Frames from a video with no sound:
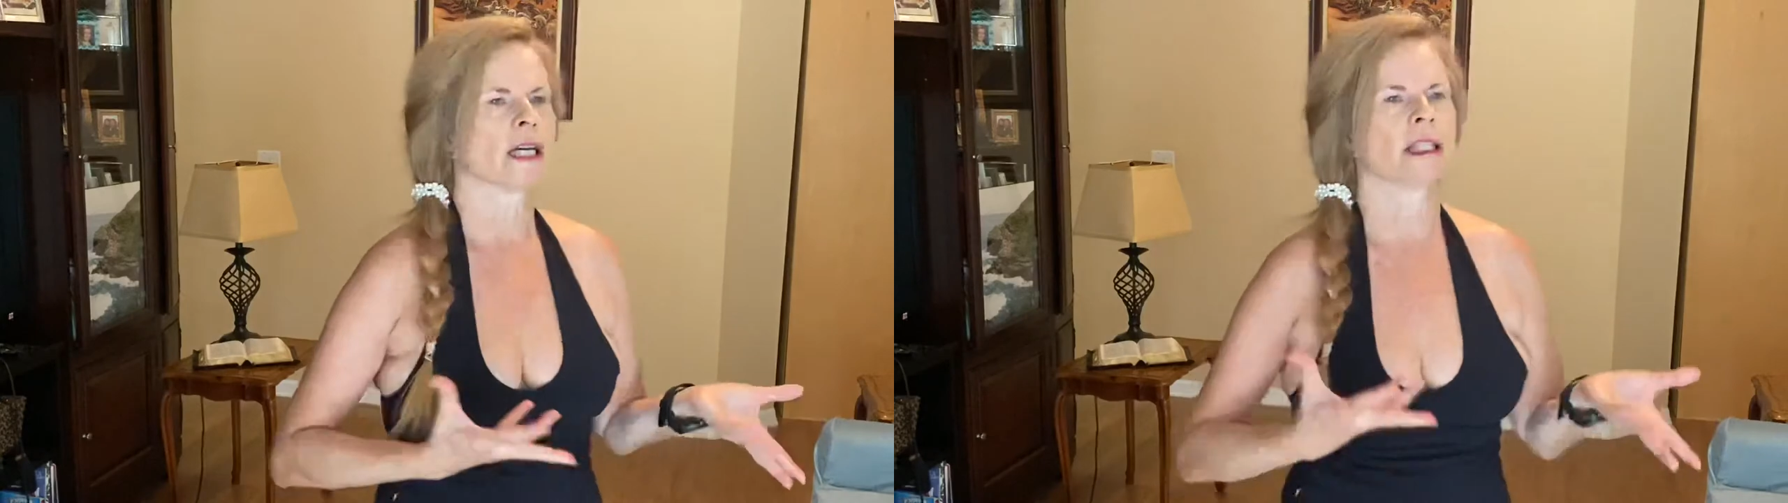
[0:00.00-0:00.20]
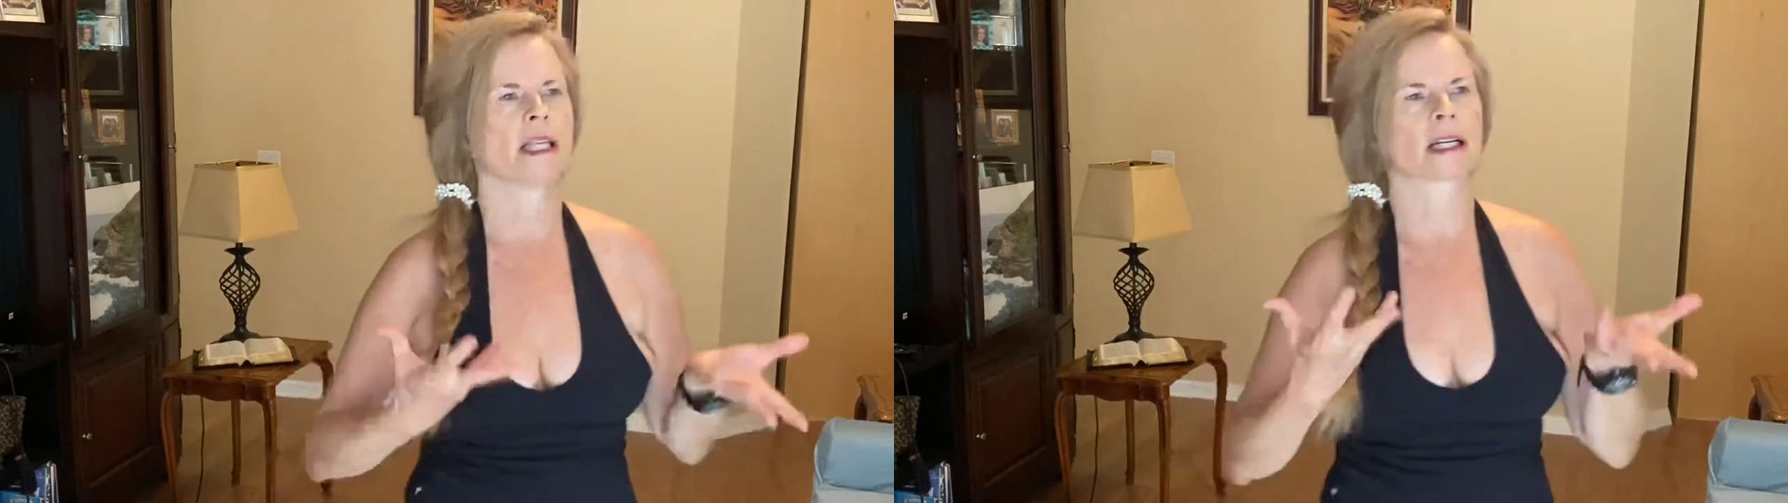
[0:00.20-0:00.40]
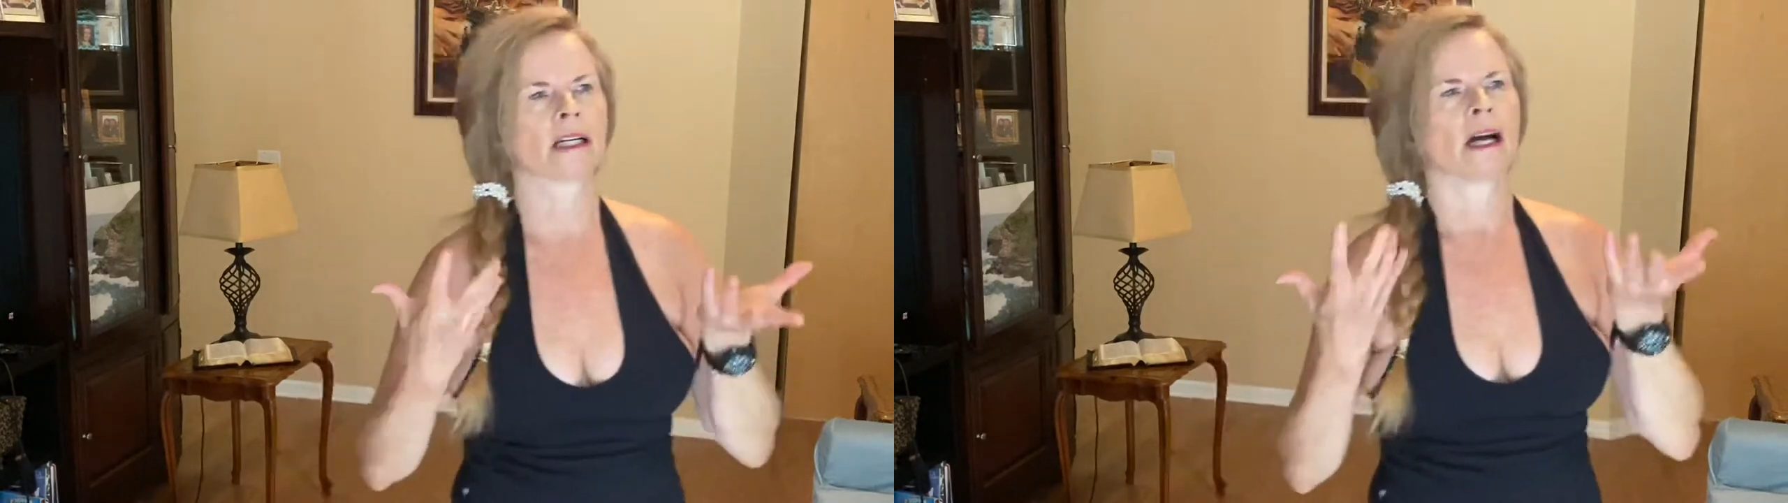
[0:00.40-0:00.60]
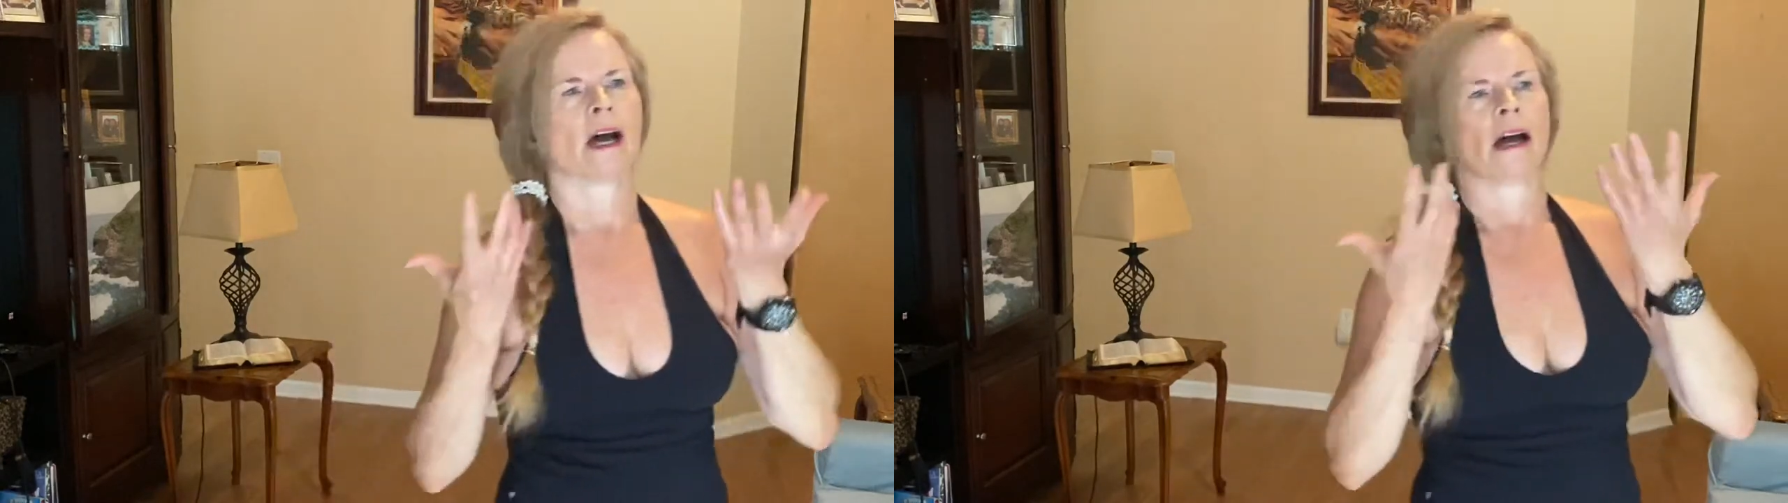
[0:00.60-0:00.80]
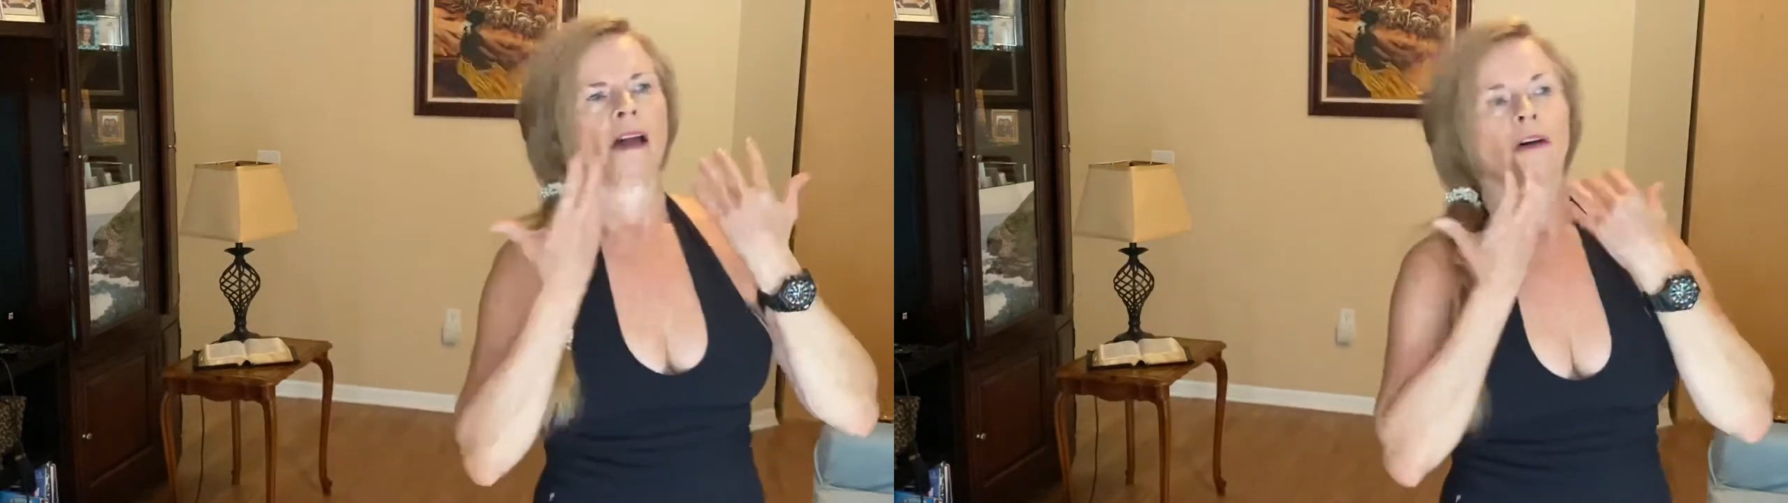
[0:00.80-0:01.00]
that
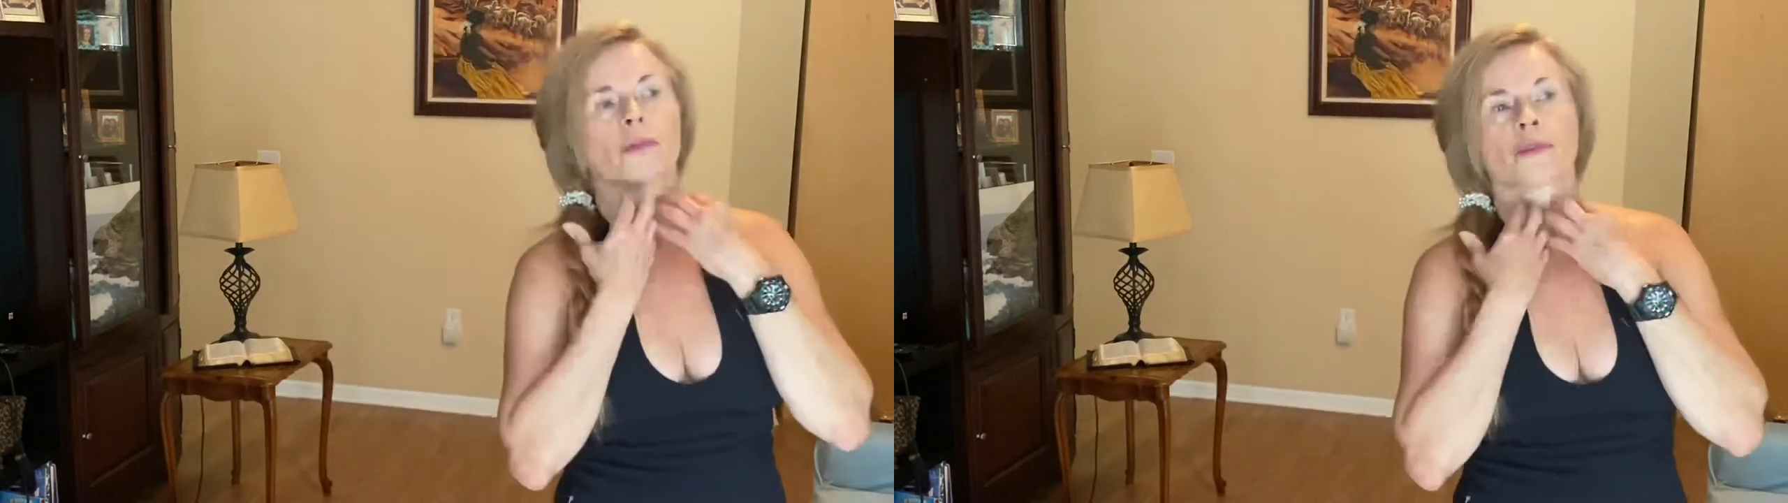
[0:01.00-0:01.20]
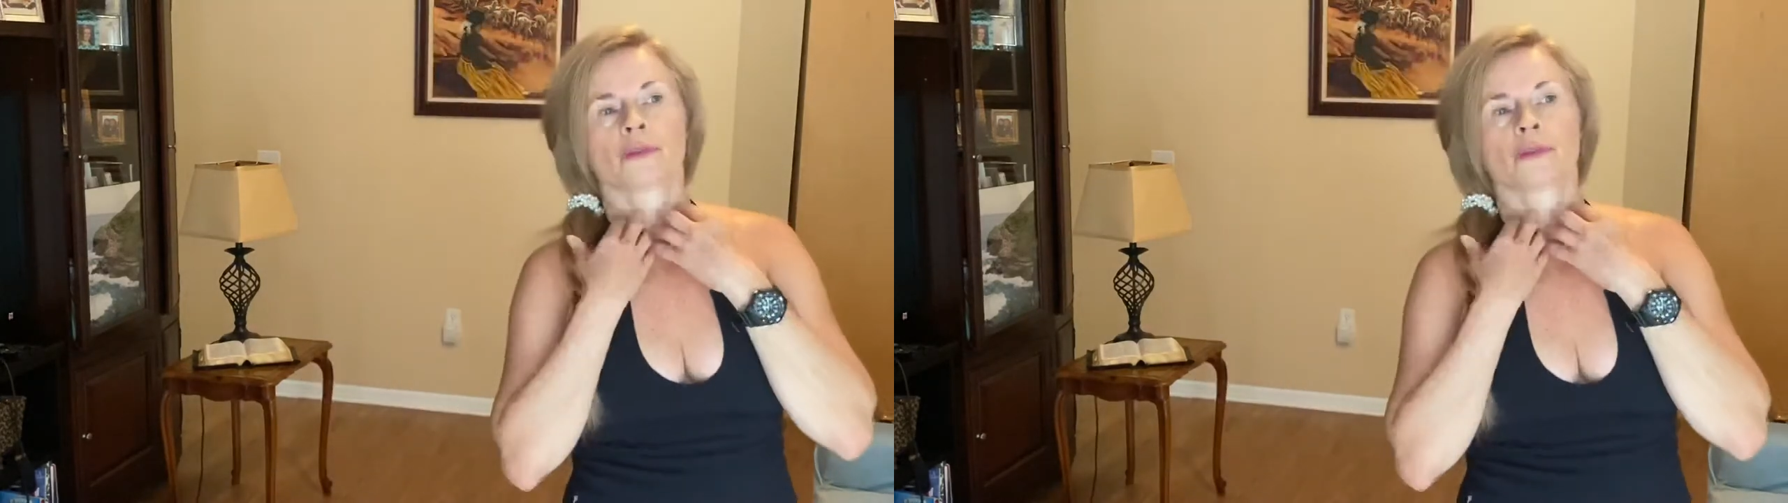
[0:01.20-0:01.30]
helps